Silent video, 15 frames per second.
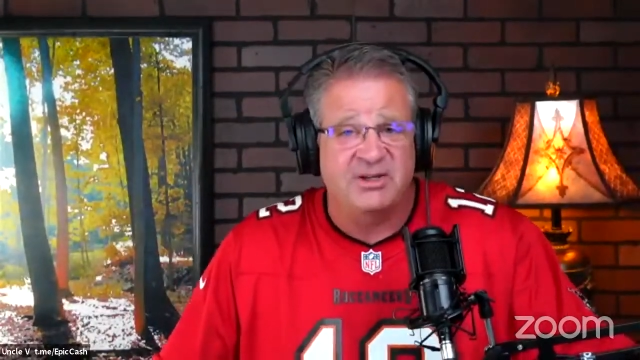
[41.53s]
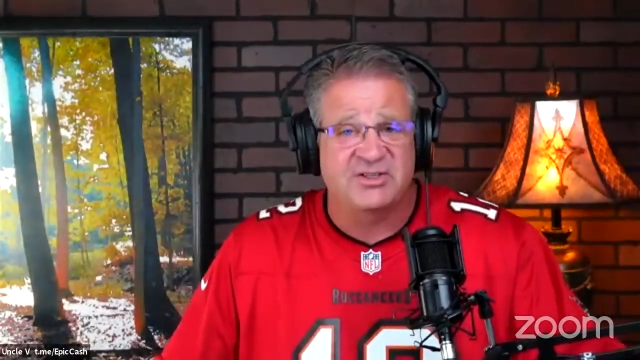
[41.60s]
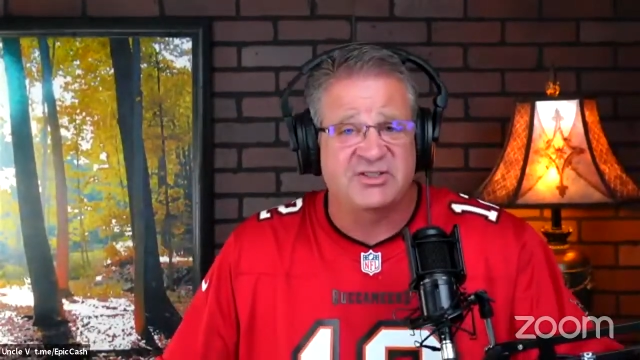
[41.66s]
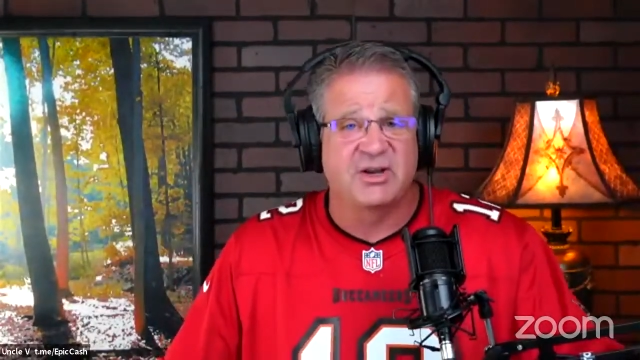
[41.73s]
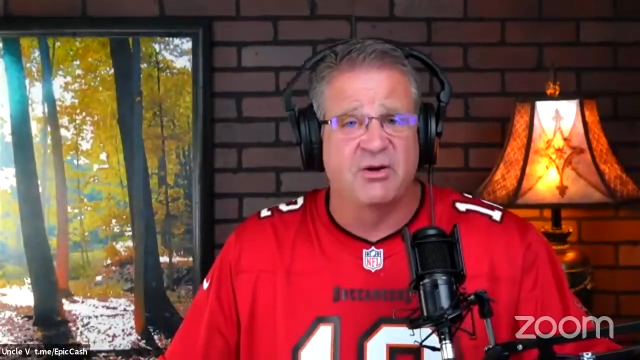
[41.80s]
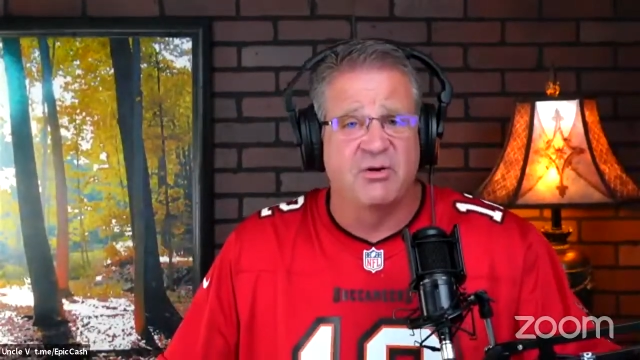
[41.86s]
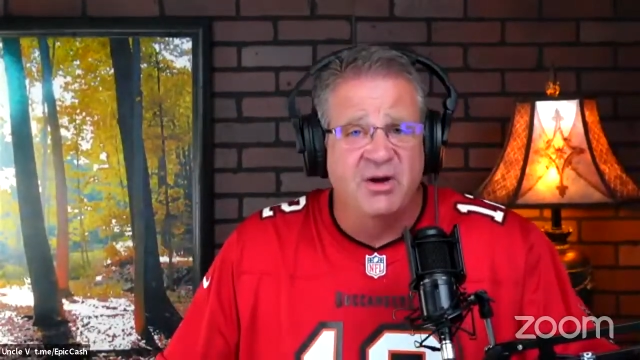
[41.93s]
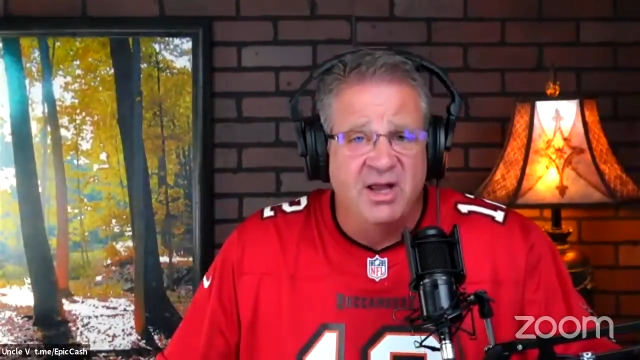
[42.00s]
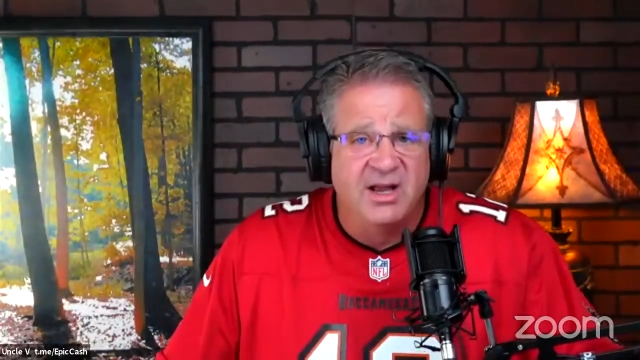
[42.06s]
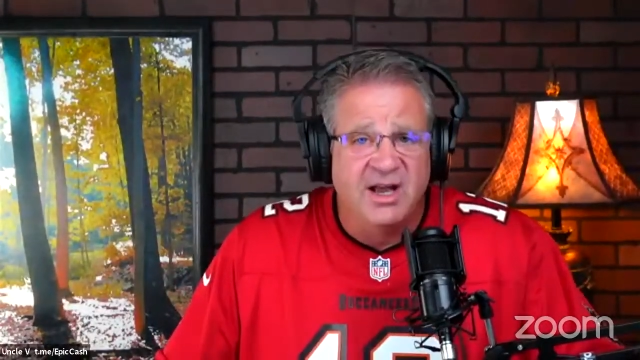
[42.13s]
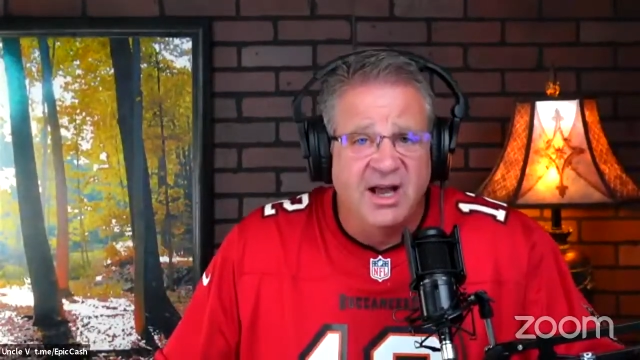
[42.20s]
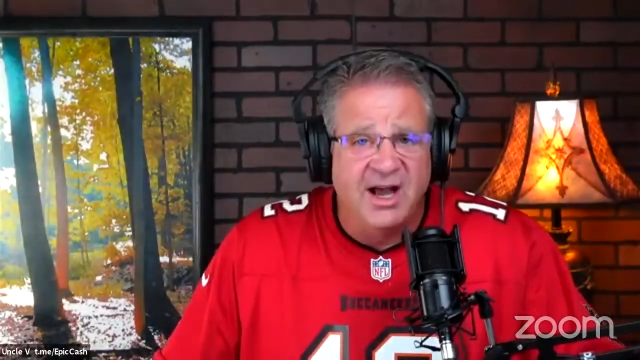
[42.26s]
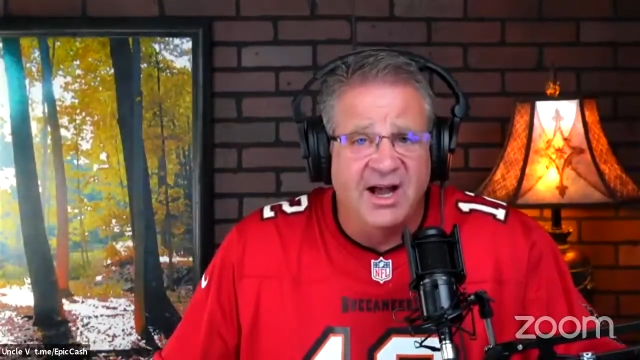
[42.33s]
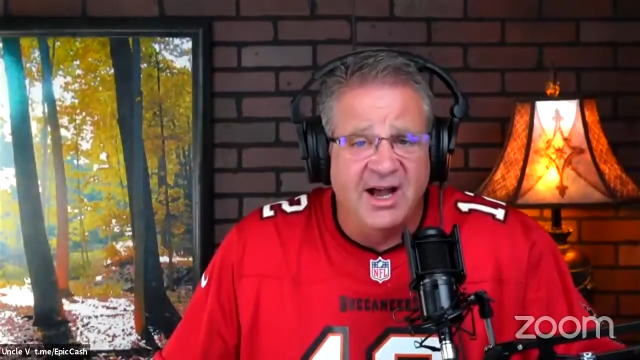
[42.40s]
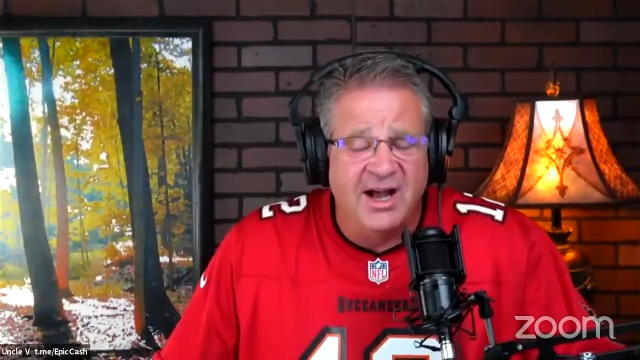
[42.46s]
So
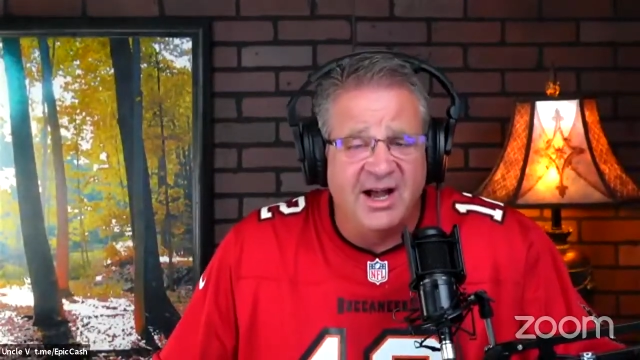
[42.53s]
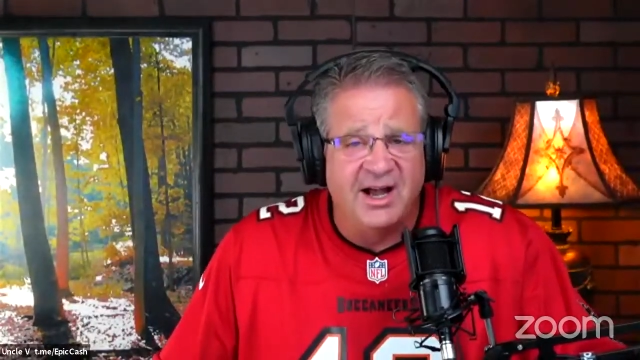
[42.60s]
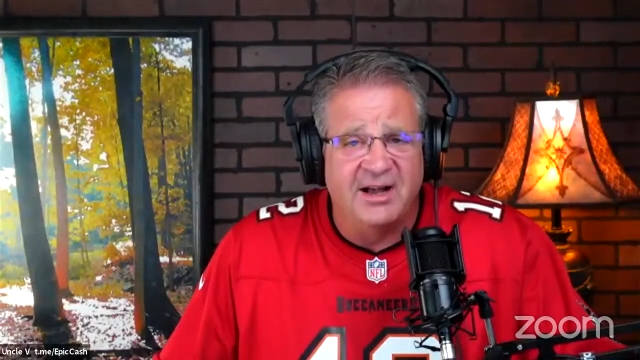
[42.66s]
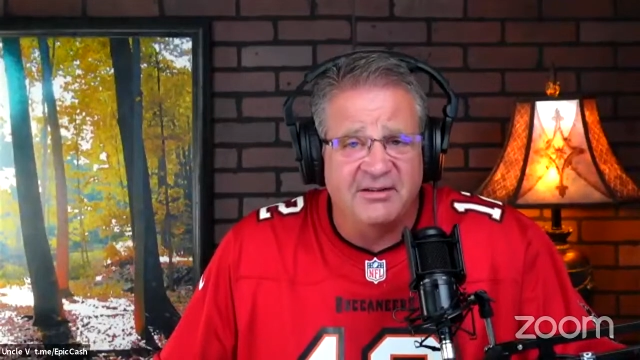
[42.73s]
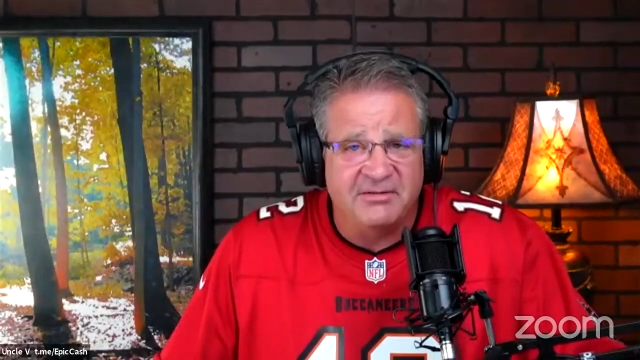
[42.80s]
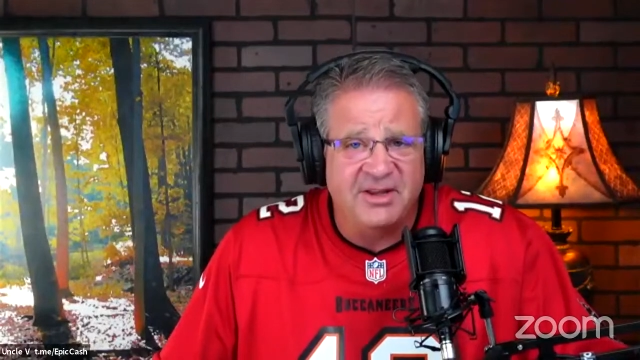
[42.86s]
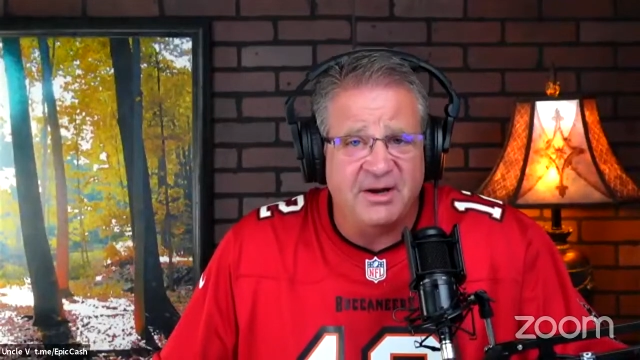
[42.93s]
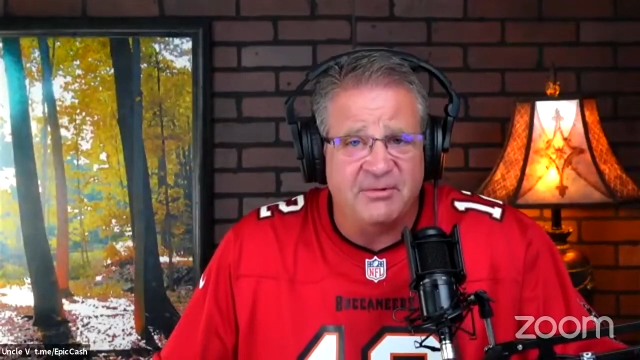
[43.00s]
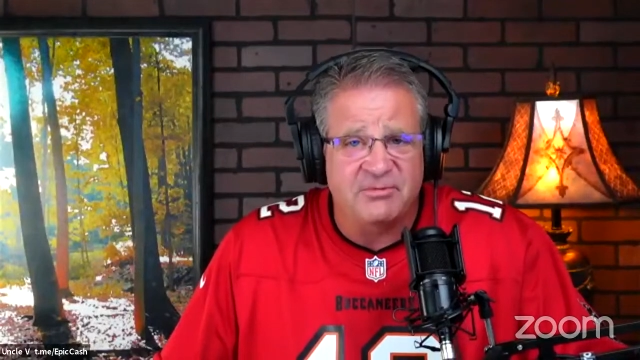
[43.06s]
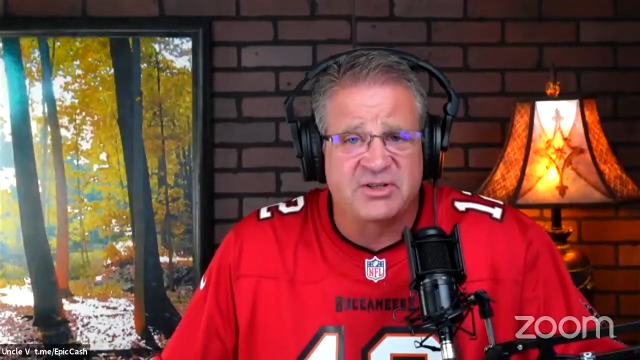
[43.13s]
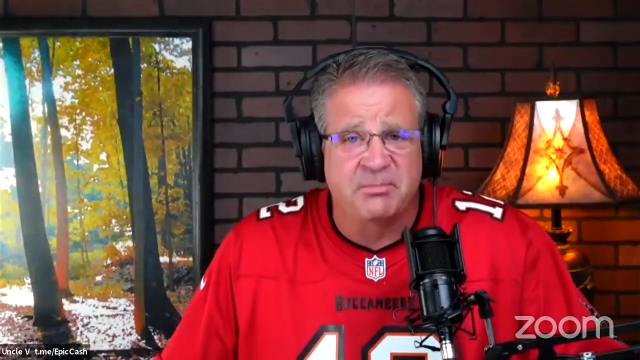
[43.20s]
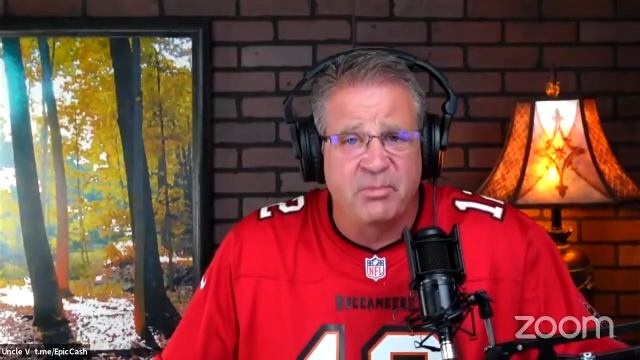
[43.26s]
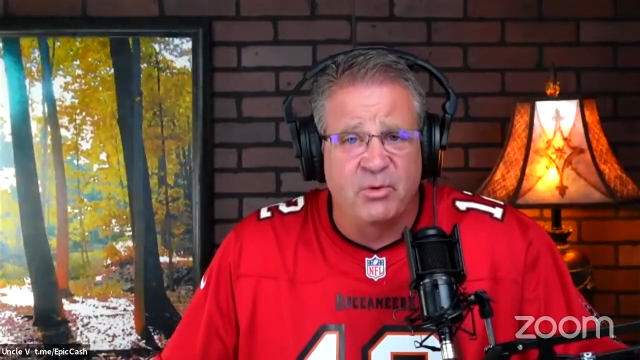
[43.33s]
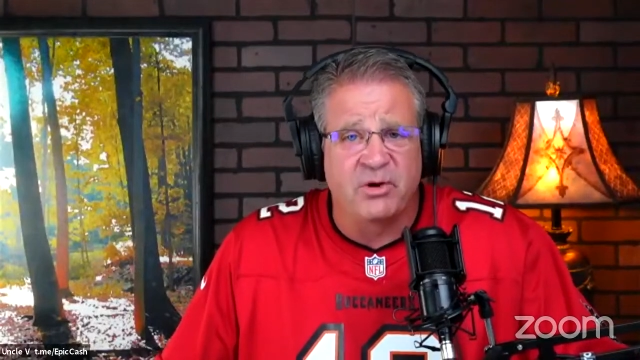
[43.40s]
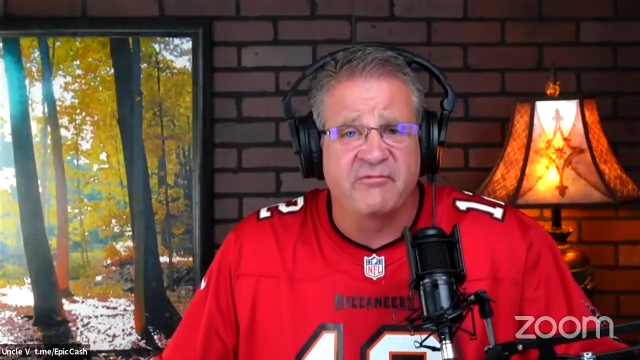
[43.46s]
that was
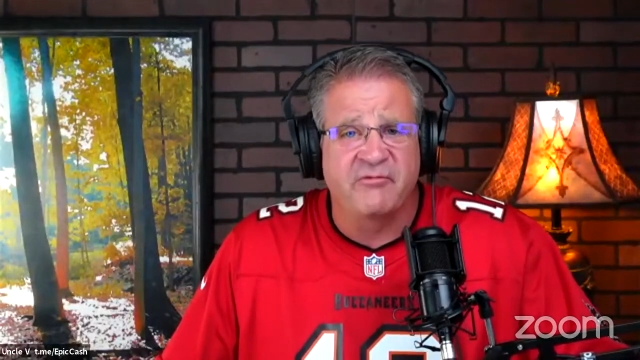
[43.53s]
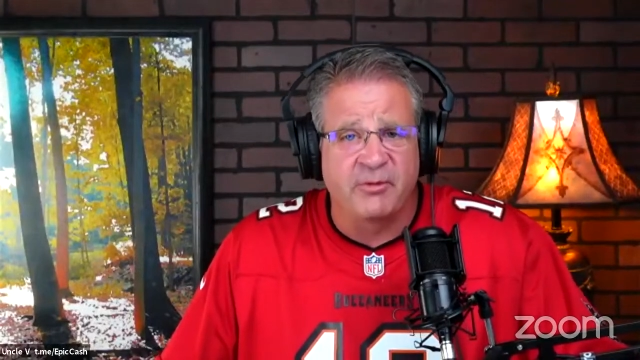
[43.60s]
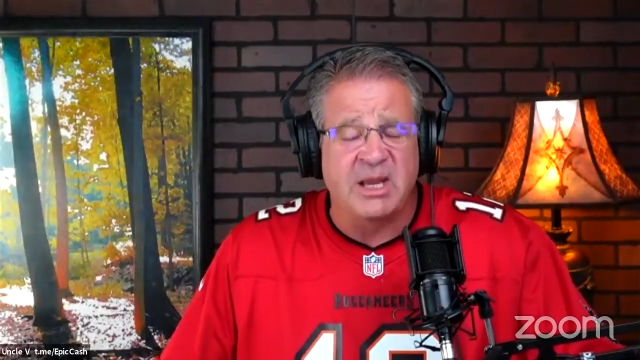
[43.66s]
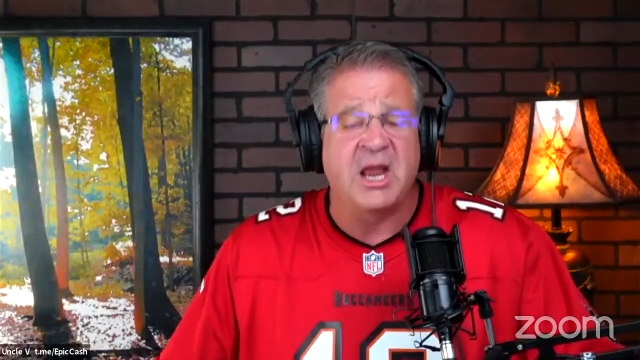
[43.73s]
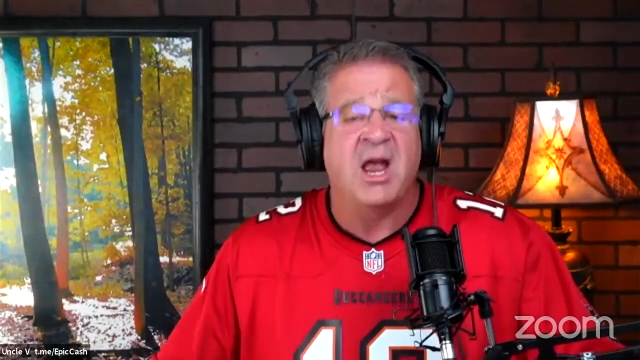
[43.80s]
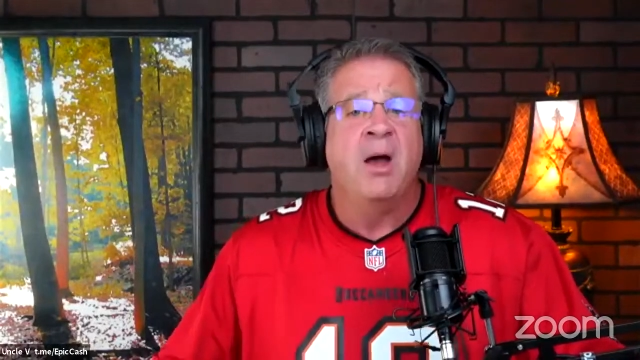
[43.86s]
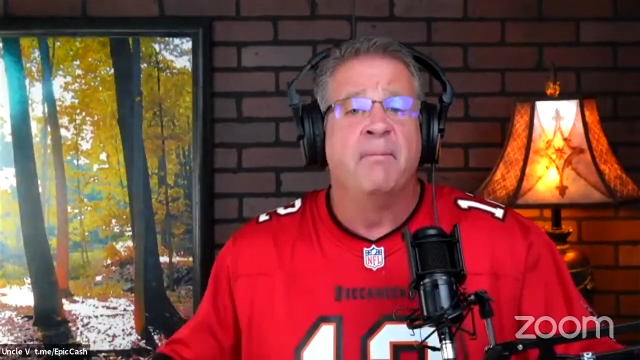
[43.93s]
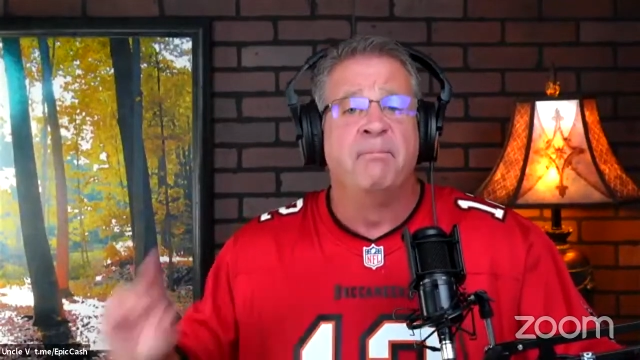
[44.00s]
important for me.